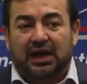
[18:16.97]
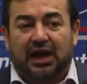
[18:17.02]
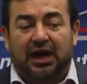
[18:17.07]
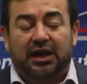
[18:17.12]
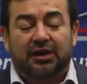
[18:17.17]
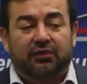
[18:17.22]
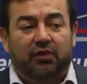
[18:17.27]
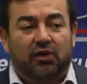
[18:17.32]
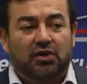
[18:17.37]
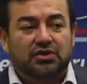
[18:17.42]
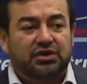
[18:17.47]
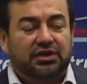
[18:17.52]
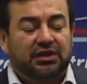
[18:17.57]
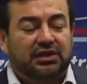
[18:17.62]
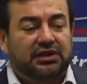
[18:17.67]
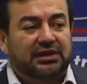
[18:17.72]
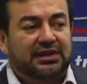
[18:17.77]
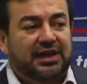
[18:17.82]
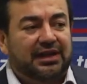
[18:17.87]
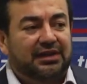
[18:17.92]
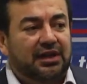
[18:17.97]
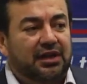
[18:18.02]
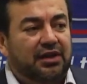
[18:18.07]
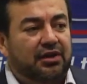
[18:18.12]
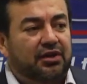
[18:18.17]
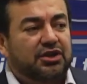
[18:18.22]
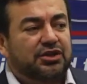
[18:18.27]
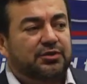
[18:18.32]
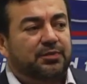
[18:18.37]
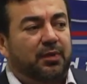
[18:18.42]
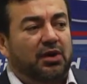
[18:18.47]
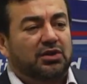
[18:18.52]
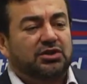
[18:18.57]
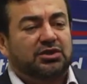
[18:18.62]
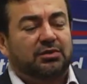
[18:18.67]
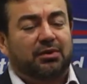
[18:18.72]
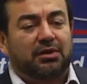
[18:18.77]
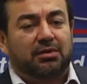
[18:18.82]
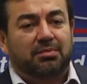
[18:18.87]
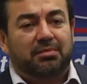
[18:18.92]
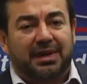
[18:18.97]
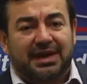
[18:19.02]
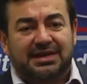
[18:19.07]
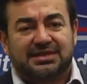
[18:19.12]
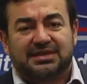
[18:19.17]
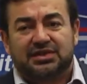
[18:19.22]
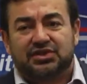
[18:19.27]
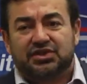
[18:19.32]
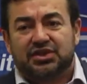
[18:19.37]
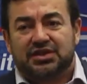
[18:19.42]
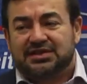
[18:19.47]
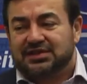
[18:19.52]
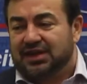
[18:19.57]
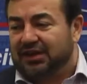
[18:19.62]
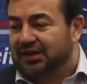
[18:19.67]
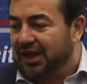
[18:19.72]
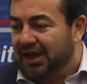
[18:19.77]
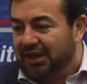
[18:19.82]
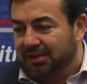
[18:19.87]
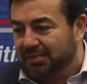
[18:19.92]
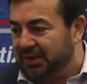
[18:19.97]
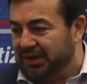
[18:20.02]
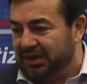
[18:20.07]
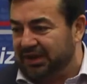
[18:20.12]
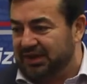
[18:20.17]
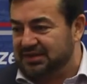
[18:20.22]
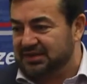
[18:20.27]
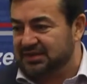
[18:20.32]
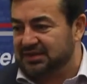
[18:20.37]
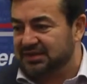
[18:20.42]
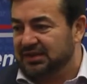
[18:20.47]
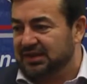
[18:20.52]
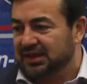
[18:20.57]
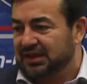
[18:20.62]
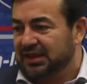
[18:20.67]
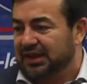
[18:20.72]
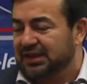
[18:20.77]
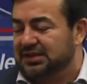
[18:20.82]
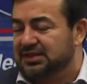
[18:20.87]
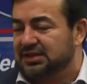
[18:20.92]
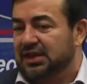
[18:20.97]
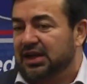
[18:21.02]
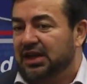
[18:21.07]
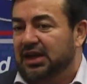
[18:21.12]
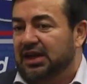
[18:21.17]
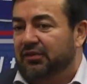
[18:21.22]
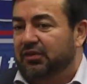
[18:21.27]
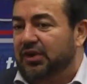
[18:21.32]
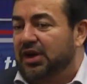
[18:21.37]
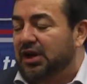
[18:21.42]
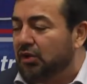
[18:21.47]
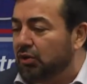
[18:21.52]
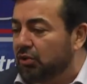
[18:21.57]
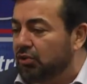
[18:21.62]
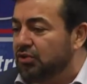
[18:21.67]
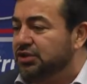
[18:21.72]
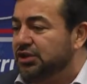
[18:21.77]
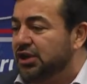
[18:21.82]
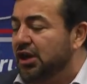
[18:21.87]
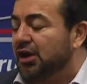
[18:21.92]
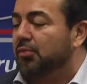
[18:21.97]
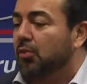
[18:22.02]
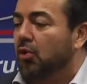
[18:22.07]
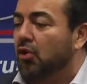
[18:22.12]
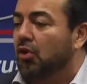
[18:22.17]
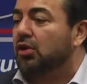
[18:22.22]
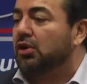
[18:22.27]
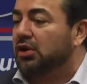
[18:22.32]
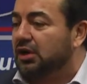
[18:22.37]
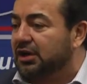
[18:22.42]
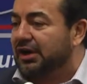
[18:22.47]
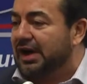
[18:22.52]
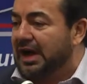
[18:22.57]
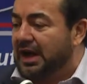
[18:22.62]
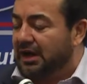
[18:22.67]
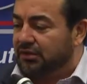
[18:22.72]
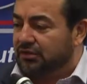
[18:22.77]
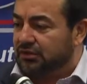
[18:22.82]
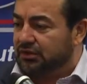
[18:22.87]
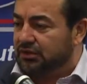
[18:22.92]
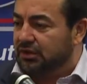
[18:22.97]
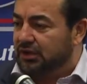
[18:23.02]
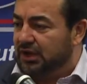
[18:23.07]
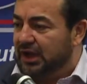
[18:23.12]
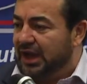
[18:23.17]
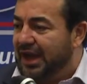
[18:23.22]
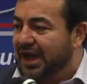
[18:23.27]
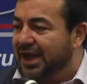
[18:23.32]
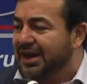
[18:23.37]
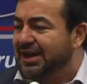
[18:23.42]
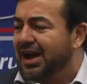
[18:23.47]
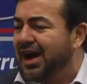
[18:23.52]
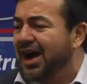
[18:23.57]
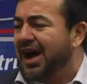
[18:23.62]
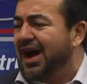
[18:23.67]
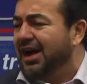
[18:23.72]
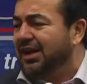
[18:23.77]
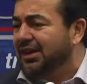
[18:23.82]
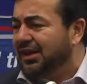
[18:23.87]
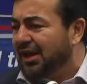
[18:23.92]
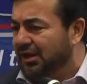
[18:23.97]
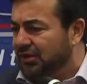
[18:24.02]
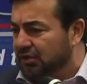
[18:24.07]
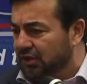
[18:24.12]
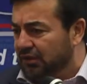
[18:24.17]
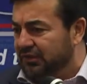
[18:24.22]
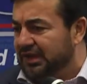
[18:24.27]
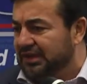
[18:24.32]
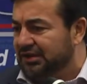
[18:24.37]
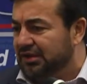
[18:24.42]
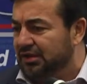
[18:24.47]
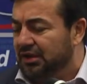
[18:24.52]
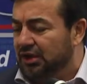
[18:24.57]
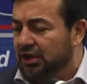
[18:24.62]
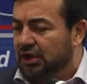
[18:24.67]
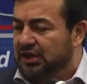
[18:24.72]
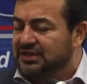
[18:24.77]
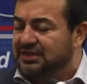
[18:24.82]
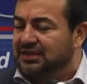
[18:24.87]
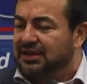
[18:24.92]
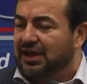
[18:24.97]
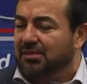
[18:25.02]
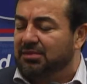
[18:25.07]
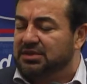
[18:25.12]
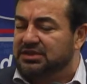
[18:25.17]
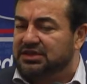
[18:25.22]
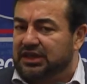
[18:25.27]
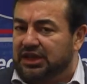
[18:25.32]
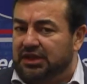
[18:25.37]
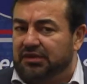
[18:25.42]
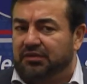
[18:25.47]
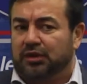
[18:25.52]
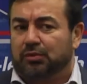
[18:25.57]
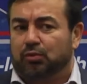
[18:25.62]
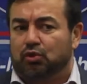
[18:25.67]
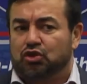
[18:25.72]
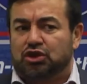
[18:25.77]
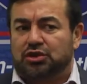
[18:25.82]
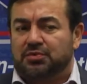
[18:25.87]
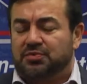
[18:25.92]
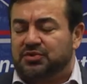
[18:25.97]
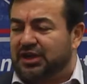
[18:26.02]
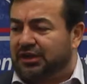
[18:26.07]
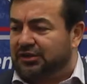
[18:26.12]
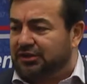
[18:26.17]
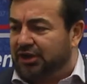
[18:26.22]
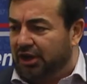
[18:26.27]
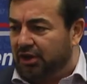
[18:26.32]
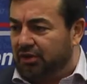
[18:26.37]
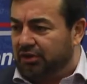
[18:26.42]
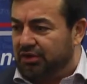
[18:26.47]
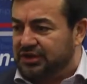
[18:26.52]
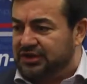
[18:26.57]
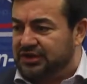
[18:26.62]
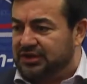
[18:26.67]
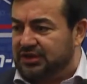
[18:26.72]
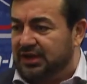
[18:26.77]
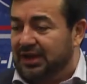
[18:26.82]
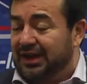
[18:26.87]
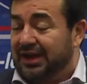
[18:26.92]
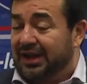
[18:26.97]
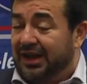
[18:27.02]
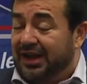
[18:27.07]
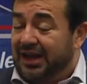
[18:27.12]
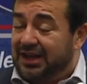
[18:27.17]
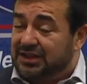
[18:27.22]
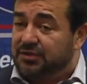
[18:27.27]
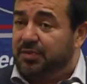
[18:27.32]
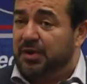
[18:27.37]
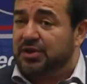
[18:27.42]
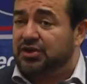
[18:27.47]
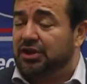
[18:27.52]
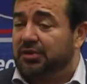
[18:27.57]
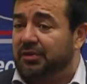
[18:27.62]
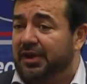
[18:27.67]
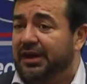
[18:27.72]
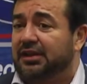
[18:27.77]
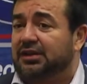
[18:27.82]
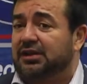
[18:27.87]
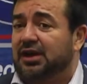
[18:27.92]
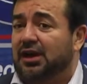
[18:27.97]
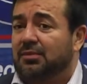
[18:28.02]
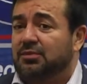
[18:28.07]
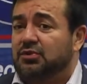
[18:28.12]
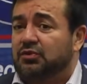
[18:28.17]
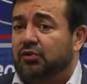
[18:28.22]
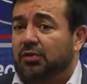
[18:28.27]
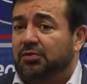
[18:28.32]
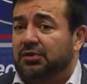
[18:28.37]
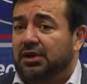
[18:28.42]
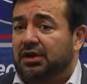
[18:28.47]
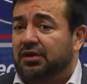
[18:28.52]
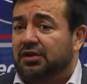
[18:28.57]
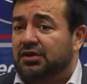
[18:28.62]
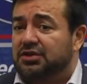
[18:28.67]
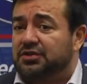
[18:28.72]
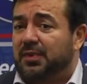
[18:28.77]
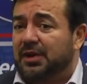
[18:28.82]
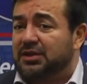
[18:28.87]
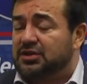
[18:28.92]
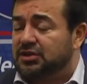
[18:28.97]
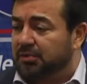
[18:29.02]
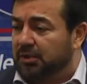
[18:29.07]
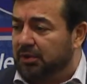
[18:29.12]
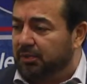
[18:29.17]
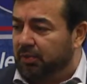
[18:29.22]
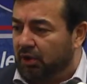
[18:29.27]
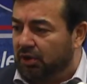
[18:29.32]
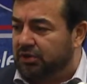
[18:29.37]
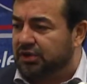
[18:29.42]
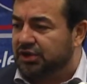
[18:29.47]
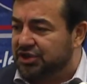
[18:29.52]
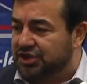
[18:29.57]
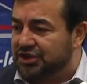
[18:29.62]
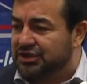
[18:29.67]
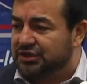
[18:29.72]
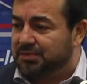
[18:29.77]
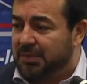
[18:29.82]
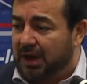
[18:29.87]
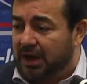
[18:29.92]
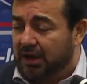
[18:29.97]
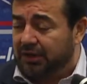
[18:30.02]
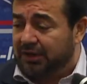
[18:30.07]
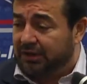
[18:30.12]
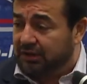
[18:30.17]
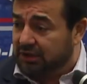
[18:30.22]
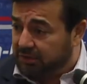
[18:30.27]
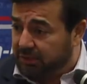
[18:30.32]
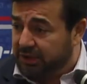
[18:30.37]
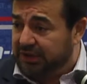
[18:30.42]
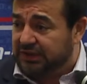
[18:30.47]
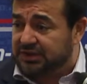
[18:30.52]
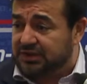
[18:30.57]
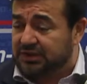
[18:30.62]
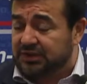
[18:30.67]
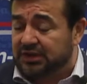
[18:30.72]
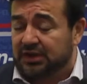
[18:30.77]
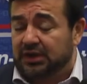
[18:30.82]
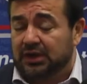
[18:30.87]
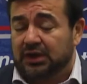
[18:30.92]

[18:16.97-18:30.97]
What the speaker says: Unfortunately, that irresponsible message is not helping us. We are losing our moral ground. Any highlight of that Islam is evil, Muslims are terrorists, especially when it comes from the irresponsible politician's mouth and tweets,